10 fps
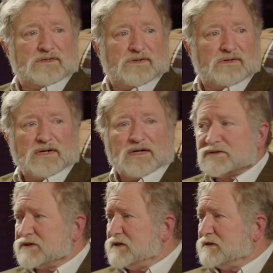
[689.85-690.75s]
I'll
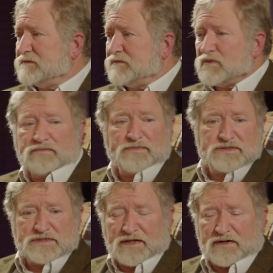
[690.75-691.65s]
send poor
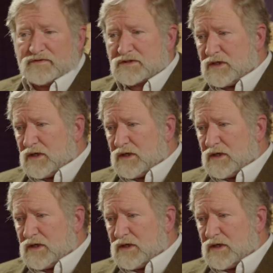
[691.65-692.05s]
Mrs. Davis